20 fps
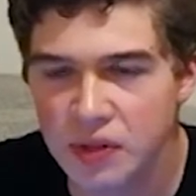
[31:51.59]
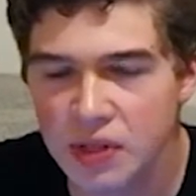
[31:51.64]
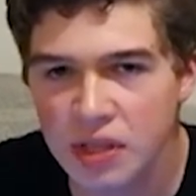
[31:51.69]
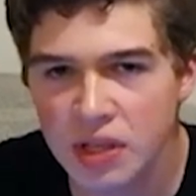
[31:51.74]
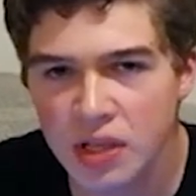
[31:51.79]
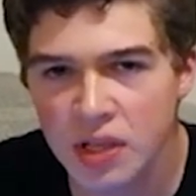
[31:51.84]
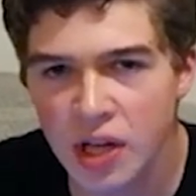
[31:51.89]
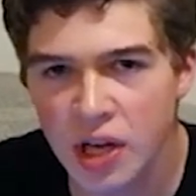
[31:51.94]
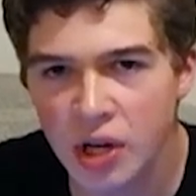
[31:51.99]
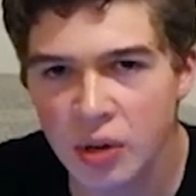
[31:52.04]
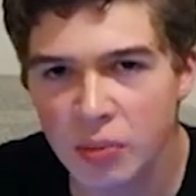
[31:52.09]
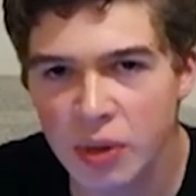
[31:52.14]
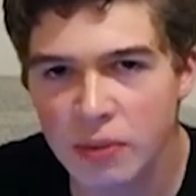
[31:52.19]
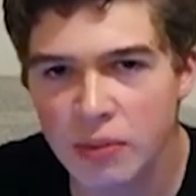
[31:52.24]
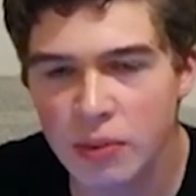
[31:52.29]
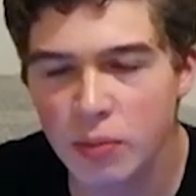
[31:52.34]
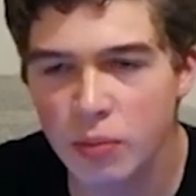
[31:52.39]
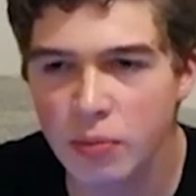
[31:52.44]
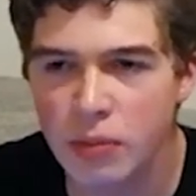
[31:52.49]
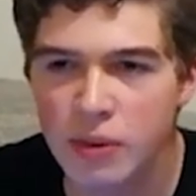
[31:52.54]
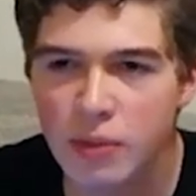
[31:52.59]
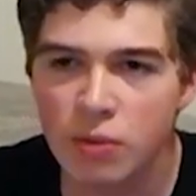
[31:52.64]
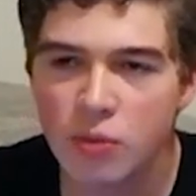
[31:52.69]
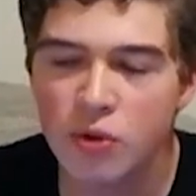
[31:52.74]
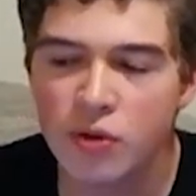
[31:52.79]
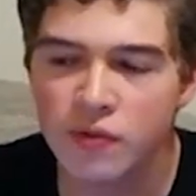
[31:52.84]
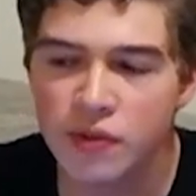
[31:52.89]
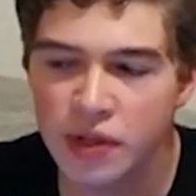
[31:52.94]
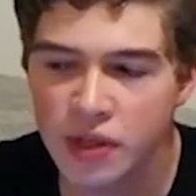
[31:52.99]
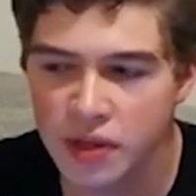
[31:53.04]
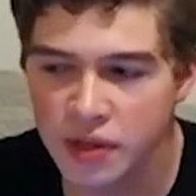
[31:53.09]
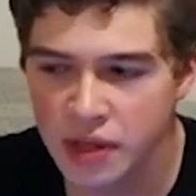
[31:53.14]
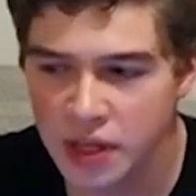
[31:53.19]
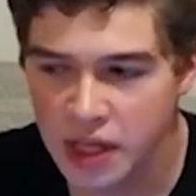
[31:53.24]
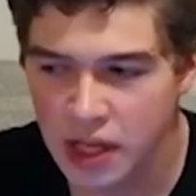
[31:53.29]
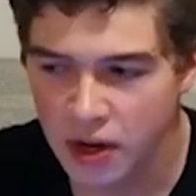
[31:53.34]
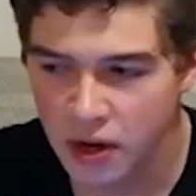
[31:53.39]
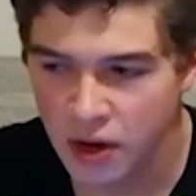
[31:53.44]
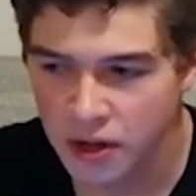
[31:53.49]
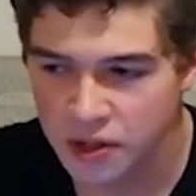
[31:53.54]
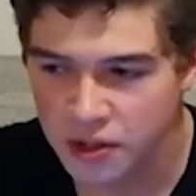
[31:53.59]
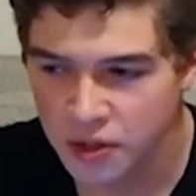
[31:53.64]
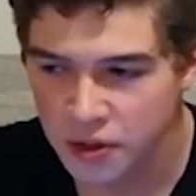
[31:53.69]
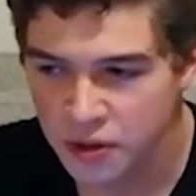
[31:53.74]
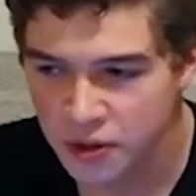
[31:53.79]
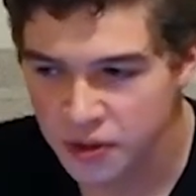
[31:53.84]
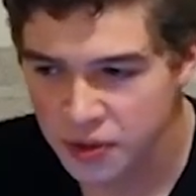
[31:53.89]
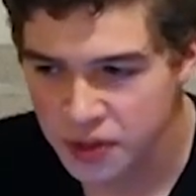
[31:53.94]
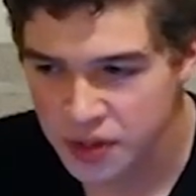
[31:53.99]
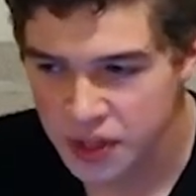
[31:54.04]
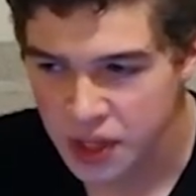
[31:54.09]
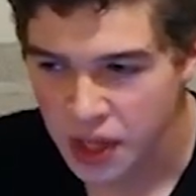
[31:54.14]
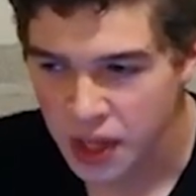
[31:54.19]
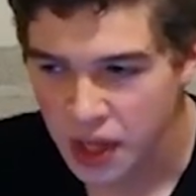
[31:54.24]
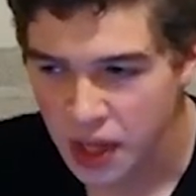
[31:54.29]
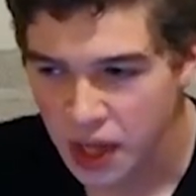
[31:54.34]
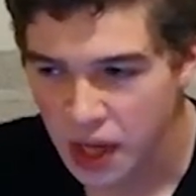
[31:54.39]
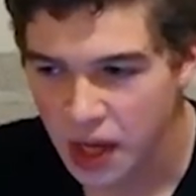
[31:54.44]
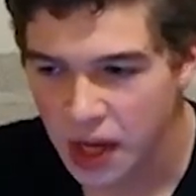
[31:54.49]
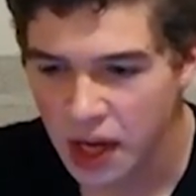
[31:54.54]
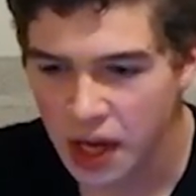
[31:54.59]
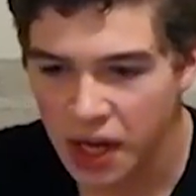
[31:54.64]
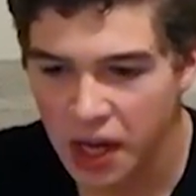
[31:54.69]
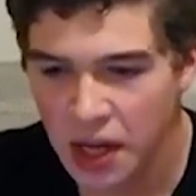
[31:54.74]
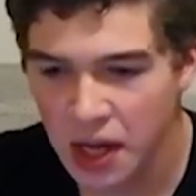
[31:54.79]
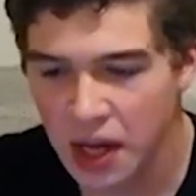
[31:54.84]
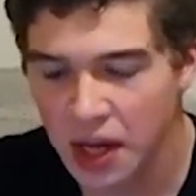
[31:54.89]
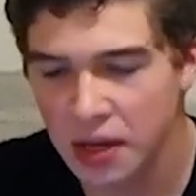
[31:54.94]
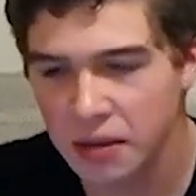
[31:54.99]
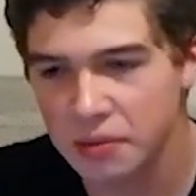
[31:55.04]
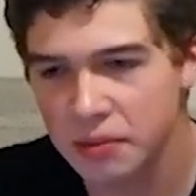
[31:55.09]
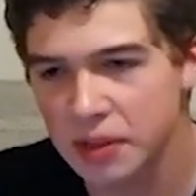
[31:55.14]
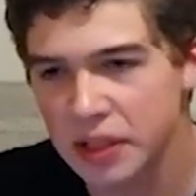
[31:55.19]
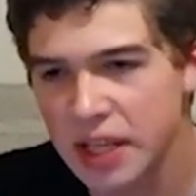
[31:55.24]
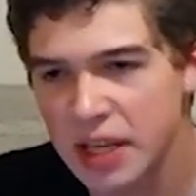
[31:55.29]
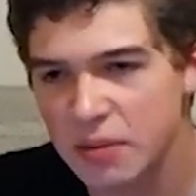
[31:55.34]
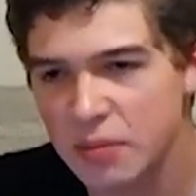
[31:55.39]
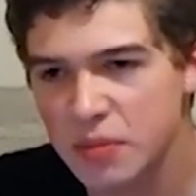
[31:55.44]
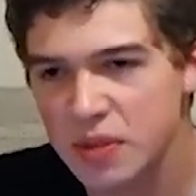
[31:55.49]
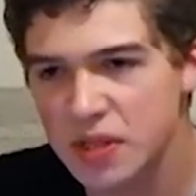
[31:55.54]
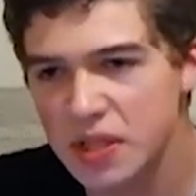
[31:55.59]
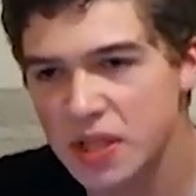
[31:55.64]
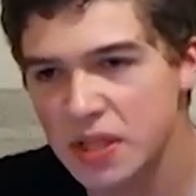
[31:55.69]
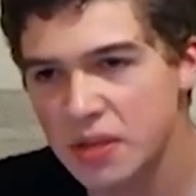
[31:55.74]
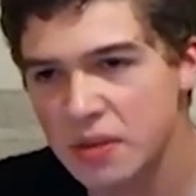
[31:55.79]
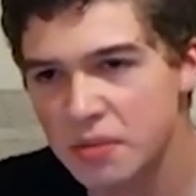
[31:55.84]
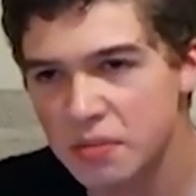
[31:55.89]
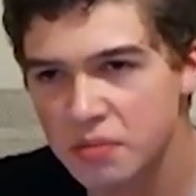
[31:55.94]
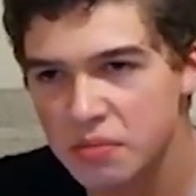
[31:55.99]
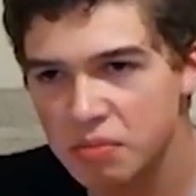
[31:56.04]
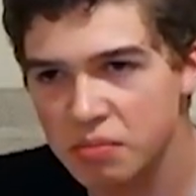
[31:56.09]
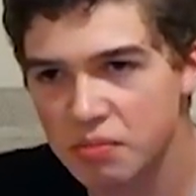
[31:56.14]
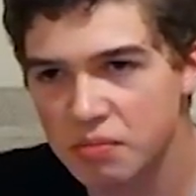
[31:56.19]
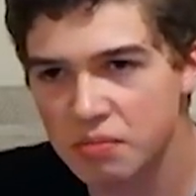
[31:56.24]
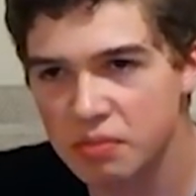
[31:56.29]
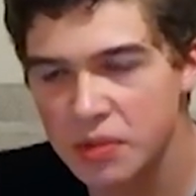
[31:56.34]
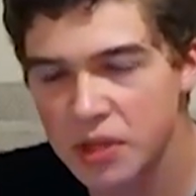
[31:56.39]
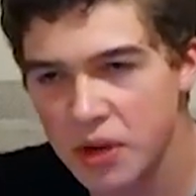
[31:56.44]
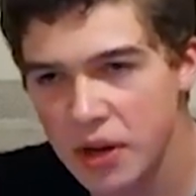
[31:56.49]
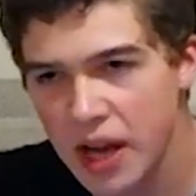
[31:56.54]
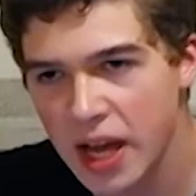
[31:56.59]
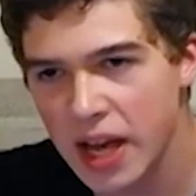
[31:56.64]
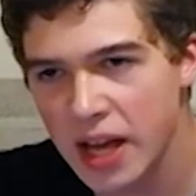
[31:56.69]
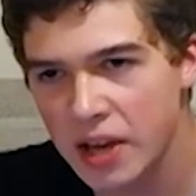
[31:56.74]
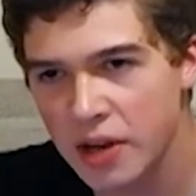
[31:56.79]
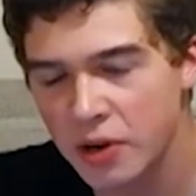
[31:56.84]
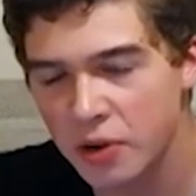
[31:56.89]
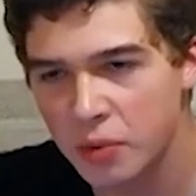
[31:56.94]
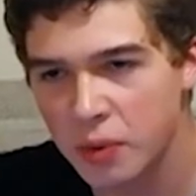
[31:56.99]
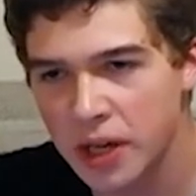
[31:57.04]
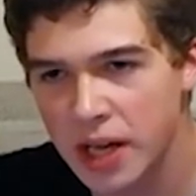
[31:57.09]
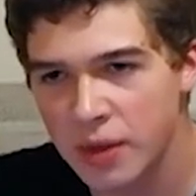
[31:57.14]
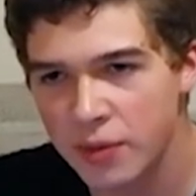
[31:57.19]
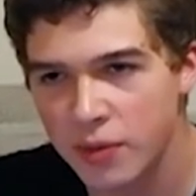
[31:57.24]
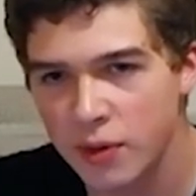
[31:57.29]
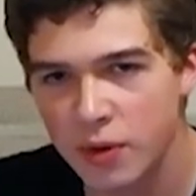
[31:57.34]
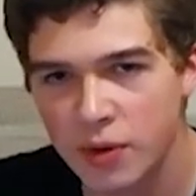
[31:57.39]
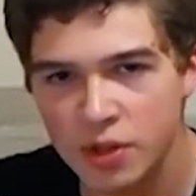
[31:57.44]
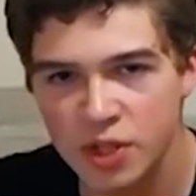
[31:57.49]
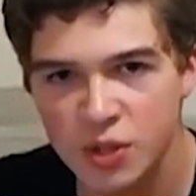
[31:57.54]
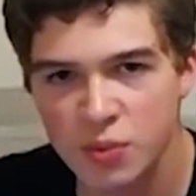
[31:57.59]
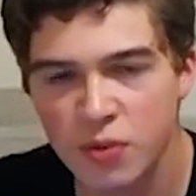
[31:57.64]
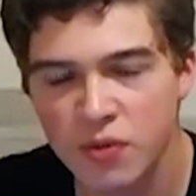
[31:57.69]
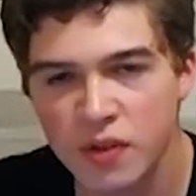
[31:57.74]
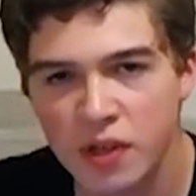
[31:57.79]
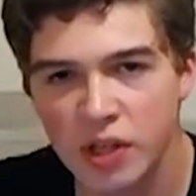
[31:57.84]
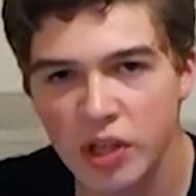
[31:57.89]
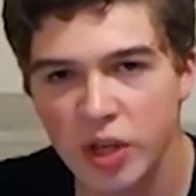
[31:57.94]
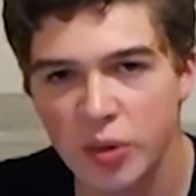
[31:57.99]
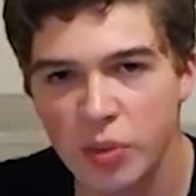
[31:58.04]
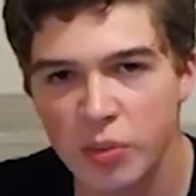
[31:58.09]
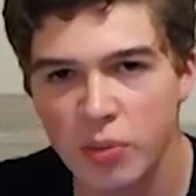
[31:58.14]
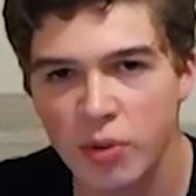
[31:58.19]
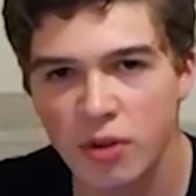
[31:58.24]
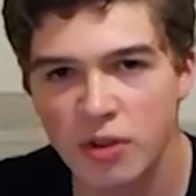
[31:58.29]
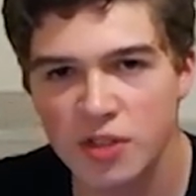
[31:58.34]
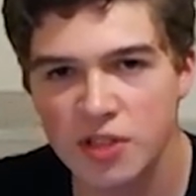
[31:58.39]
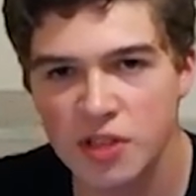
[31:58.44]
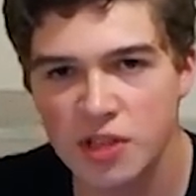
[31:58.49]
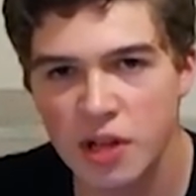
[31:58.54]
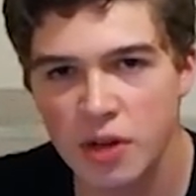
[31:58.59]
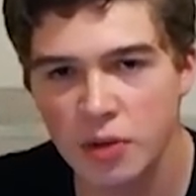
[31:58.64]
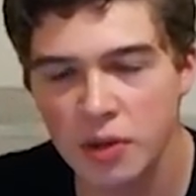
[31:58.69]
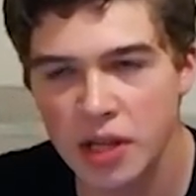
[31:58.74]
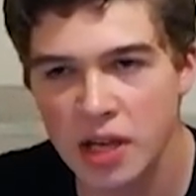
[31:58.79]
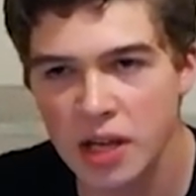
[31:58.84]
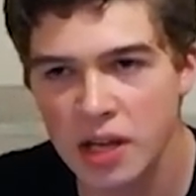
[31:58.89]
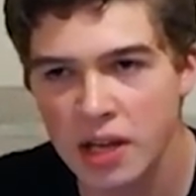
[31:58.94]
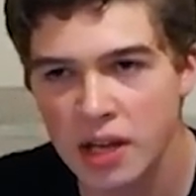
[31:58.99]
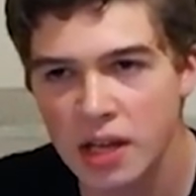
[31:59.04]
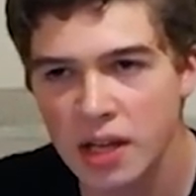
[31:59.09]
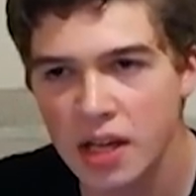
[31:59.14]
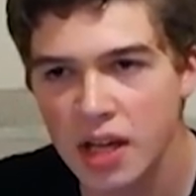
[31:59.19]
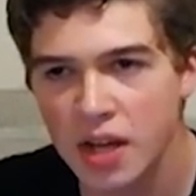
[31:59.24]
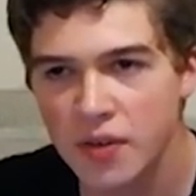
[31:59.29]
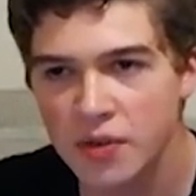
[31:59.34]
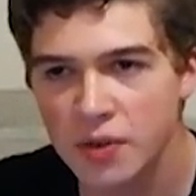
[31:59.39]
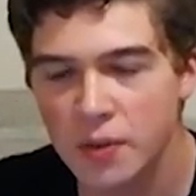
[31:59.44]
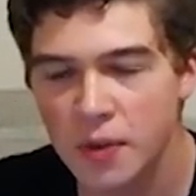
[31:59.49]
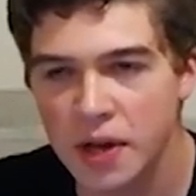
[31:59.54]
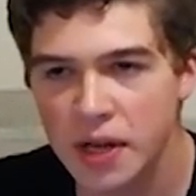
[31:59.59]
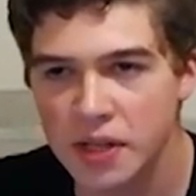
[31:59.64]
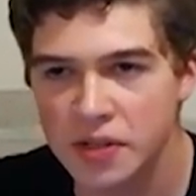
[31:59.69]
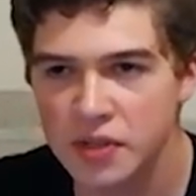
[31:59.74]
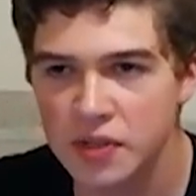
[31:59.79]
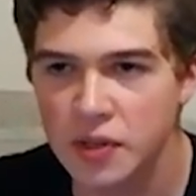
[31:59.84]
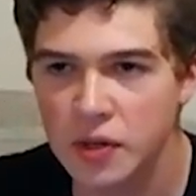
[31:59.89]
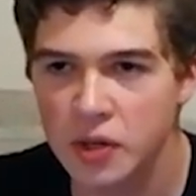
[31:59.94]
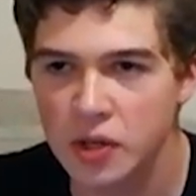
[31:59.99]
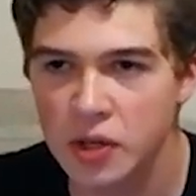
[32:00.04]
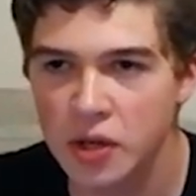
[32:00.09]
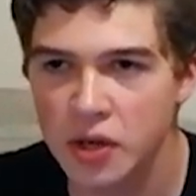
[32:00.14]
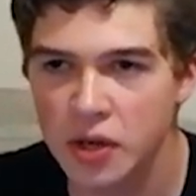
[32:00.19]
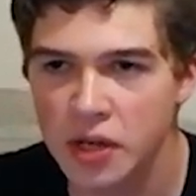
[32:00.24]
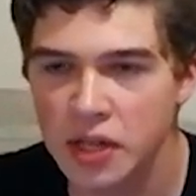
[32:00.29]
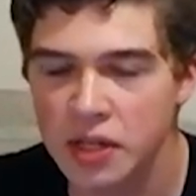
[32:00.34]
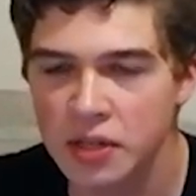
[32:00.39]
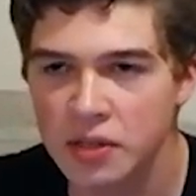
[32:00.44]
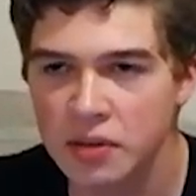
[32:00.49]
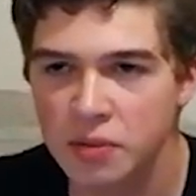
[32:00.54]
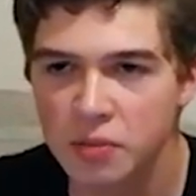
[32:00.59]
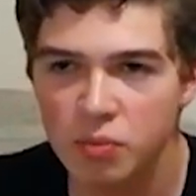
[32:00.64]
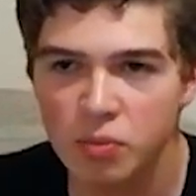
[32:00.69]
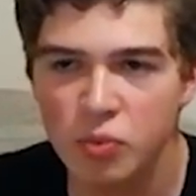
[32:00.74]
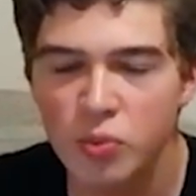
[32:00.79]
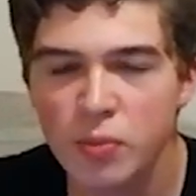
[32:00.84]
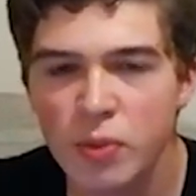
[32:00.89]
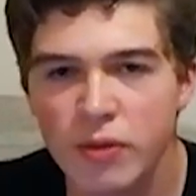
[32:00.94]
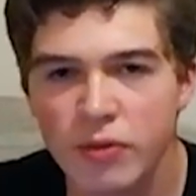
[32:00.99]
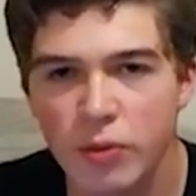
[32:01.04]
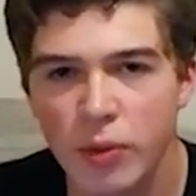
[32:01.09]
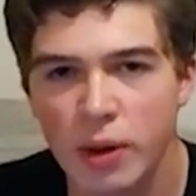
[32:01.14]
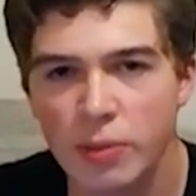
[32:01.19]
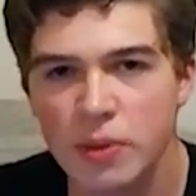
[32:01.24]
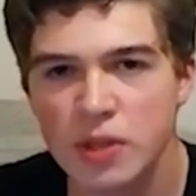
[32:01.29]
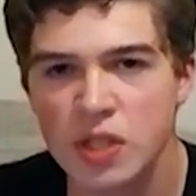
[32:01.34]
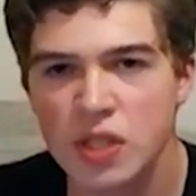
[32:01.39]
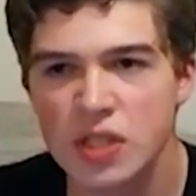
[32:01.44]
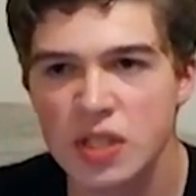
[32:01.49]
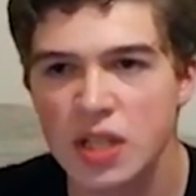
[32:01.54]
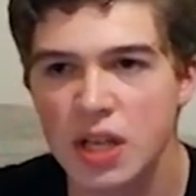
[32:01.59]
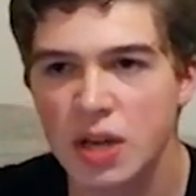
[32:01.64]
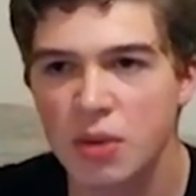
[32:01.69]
you know, maybe move the characters' limbs and their head or whatever. Just move it a little bit more slowly if you want it to look good, and move the weapons